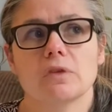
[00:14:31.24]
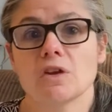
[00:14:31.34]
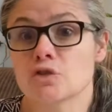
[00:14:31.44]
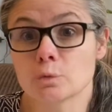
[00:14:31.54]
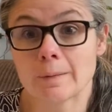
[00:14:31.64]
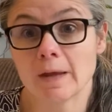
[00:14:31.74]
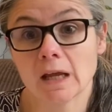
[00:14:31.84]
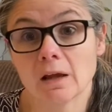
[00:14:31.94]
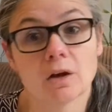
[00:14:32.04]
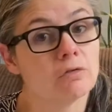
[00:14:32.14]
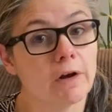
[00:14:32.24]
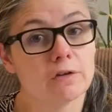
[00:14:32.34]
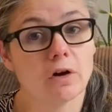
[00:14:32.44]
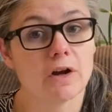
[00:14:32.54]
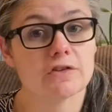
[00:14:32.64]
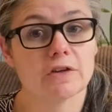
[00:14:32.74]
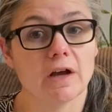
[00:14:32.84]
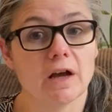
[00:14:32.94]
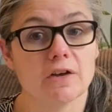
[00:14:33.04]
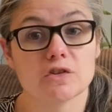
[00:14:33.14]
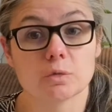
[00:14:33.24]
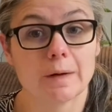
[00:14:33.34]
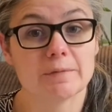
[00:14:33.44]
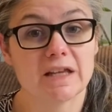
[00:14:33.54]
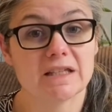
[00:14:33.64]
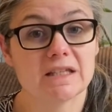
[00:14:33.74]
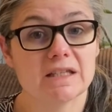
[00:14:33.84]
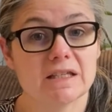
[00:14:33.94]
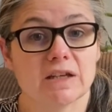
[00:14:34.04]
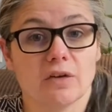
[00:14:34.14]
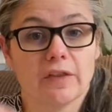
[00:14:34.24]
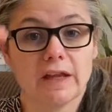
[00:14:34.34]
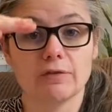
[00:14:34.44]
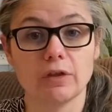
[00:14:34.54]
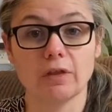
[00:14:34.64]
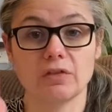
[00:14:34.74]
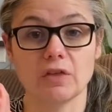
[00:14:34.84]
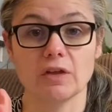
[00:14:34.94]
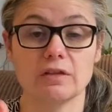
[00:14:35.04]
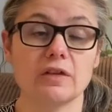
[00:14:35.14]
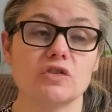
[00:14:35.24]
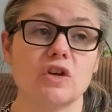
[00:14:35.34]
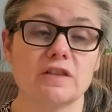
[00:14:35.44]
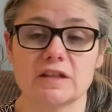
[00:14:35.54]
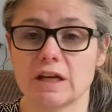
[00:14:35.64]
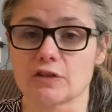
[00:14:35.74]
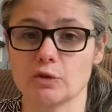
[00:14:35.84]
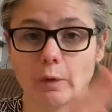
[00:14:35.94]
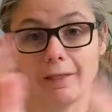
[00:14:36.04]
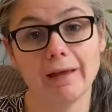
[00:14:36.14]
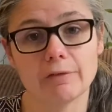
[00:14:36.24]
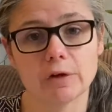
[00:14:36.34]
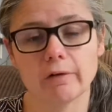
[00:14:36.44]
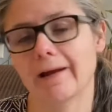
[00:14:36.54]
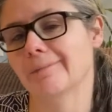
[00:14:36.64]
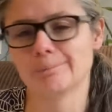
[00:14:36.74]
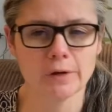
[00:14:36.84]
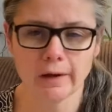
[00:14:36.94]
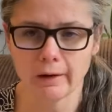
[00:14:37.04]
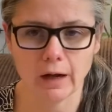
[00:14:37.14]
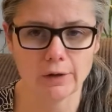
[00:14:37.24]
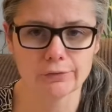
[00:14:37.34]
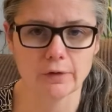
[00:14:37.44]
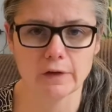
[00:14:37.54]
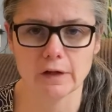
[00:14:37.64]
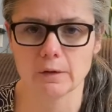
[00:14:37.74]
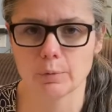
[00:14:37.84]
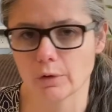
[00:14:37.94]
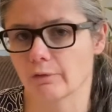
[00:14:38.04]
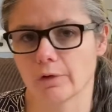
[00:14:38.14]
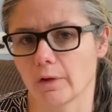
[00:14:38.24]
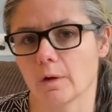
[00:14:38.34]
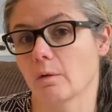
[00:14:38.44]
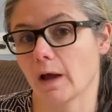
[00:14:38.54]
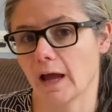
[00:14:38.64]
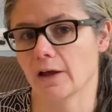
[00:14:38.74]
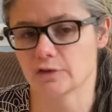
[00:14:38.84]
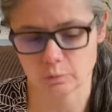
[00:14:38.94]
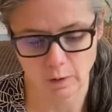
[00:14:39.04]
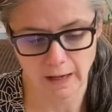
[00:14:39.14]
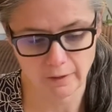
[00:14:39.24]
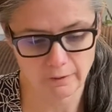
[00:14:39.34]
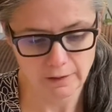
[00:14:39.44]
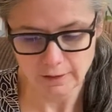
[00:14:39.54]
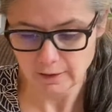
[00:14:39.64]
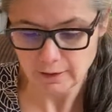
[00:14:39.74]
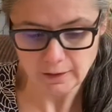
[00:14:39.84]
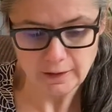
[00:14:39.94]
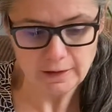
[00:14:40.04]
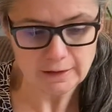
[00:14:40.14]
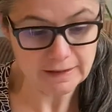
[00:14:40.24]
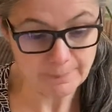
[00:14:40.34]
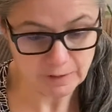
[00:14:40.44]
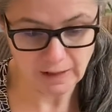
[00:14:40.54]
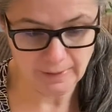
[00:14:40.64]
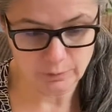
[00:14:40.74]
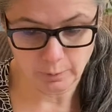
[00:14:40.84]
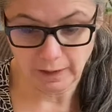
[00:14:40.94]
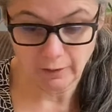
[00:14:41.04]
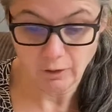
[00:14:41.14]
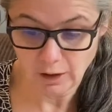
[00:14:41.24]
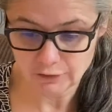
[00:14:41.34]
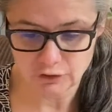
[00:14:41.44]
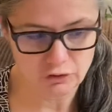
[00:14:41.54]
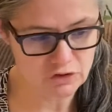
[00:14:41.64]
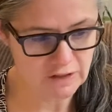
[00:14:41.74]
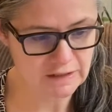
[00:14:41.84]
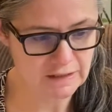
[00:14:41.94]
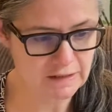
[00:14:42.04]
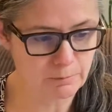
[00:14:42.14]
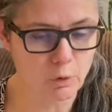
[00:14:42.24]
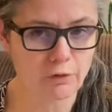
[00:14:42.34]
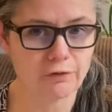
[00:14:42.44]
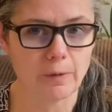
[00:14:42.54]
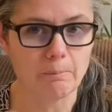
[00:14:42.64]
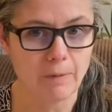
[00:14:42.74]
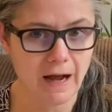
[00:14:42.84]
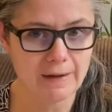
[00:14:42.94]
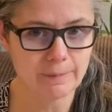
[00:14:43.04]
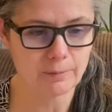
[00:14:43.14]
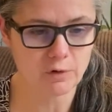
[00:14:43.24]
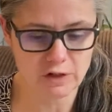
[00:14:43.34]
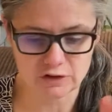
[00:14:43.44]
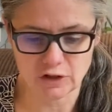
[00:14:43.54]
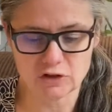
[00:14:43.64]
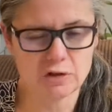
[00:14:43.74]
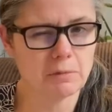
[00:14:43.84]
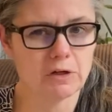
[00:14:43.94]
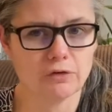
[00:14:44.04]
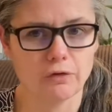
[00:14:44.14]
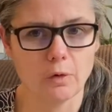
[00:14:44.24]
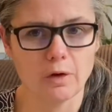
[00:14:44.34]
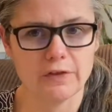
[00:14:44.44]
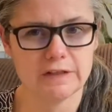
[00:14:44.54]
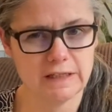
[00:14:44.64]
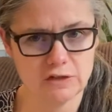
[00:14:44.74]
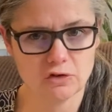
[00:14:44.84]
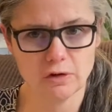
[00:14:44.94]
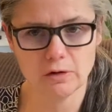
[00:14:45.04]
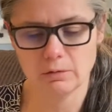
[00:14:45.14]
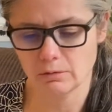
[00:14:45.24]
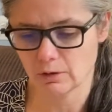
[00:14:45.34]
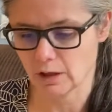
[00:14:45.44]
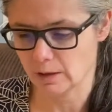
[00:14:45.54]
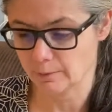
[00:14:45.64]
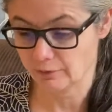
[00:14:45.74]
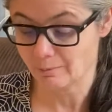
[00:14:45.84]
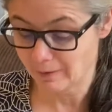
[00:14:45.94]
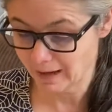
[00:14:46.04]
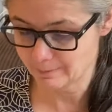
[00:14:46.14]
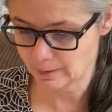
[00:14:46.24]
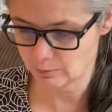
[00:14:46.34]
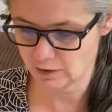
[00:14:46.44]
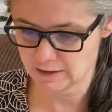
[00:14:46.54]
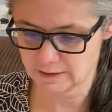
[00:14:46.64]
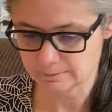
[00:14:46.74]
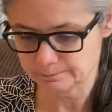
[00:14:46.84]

swimming, Red Cross uh, swim lessons. You know, they give you the, the, the sheet that tells you what level you're at. I'll throw that in the portfolio as well. Sometimes what I'll also do, just is more from my memories, not so much for the teacher, uh, but from my memories,